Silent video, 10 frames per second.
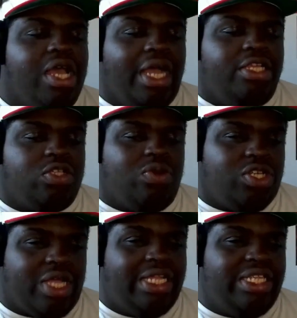I just want
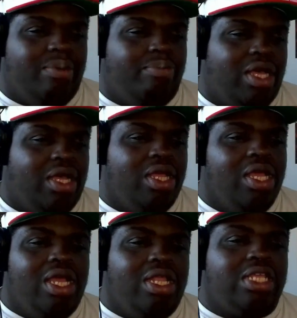your goddamn blood.
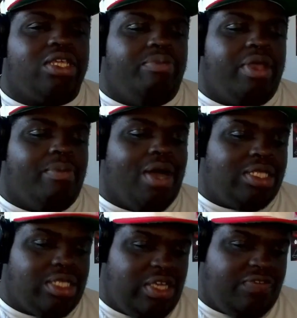And that's going to make
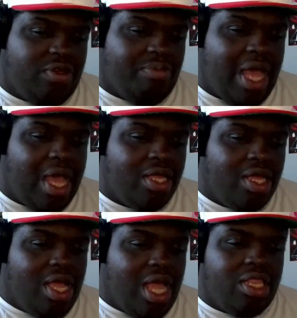Masaki feel bad,
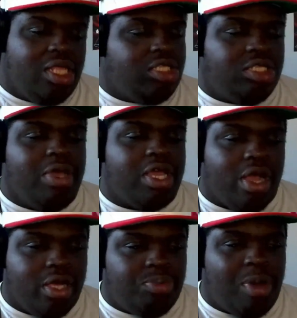and just make
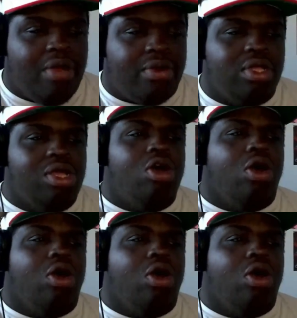her spiral.